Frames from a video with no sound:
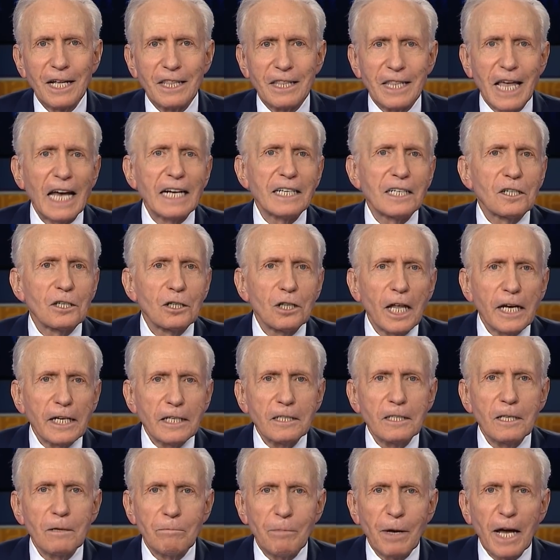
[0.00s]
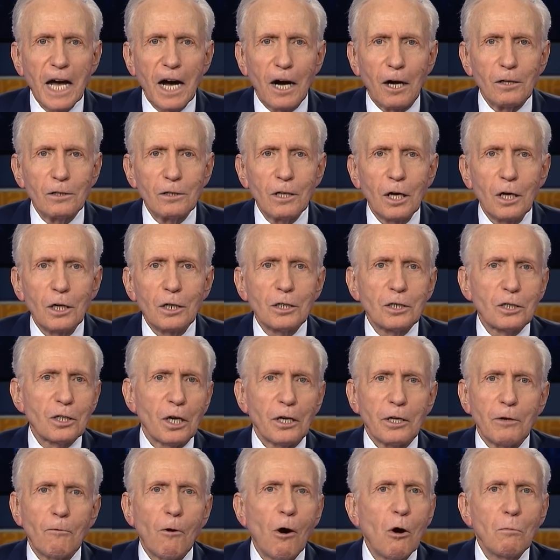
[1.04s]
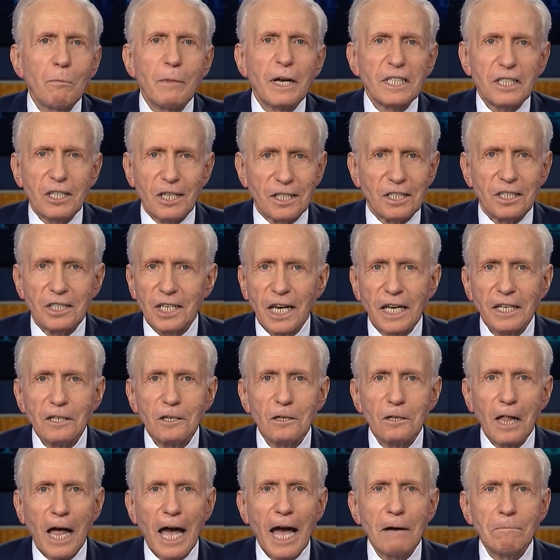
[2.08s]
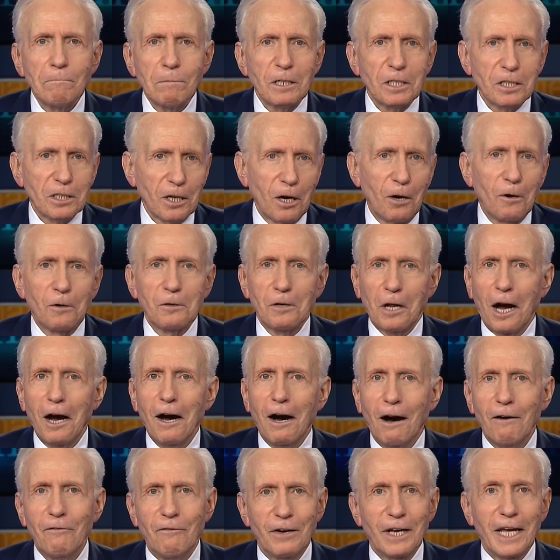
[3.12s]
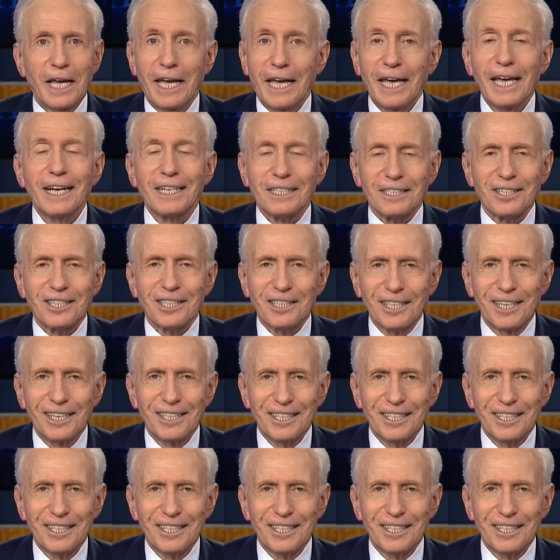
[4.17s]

Then click the bell so you won't miss a single episode of It's